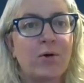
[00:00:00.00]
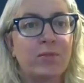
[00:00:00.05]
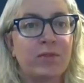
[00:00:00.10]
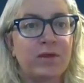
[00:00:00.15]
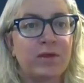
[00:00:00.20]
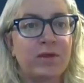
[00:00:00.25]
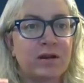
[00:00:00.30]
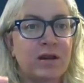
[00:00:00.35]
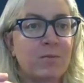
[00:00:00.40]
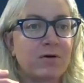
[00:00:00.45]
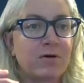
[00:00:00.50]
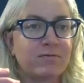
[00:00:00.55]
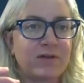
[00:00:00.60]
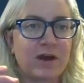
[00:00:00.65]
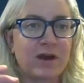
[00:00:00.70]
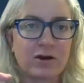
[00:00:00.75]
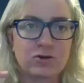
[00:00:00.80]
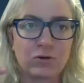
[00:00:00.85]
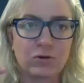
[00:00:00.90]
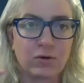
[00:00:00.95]
the number of
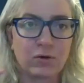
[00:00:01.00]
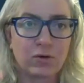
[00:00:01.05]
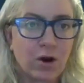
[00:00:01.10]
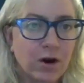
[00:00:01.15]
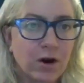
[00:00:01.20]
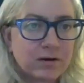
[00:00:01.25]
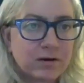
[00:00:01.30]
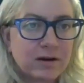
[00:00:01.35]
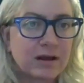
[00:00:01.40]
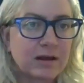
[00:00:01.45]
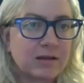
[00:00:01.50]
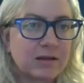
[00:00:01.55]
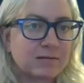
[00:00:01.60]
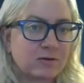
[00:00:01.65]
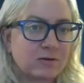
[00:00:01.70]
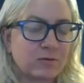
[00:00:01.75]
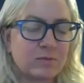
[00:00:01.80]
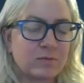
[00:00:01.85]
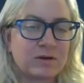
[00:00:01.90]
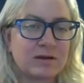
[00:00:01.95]
National Guard days
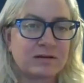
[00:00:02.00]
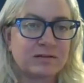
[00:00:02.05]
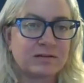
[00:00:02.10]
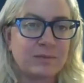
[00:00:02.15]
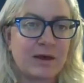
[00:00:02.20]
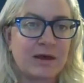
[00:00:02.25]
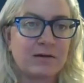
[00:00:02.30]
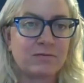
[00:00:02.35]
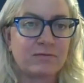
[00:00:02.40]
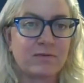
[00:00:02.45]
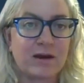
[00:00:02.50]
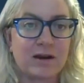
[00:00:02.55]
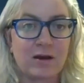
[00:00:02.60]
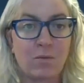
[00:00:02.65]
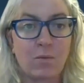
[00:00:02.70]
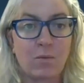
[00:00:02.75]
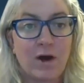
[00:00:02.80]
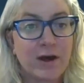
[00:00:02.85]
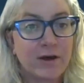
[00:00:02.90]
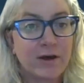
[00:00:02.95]
that are being spent
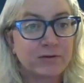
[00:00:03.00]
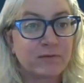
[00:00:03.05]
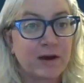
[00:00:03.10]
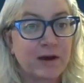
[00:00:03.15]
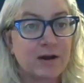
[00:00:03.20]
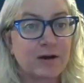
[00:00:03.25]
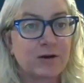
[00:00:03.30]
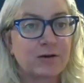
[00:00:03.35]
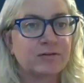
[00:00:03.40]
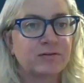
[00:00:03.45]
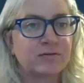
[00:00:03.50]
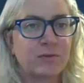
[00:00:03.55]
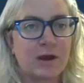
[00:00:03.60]
fighting wildfires,